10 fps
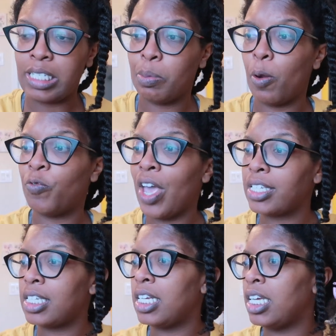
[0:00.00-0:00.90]
has
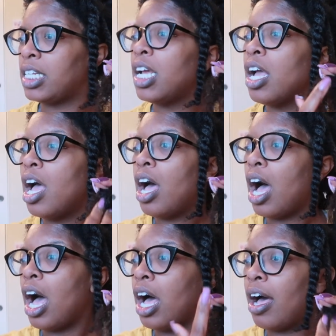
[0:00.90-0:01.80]
perfected it.
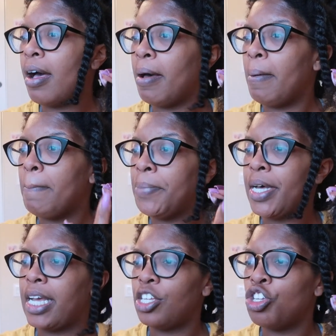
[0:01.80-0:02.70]
Um,
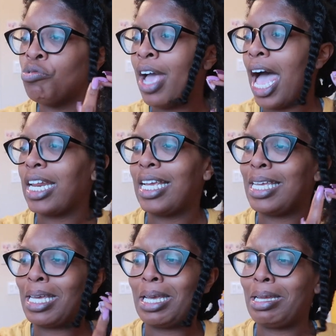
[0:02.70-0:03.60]
but you gotta
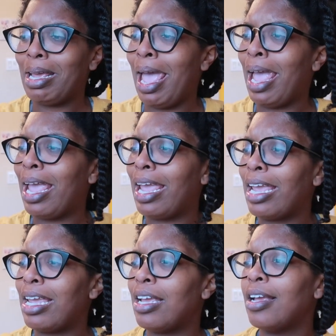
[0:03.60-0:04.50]
get
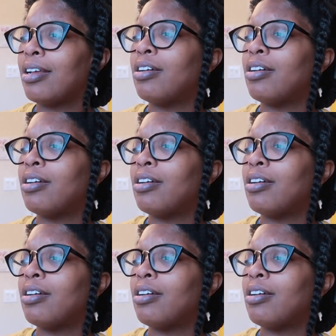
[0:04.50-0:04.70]
a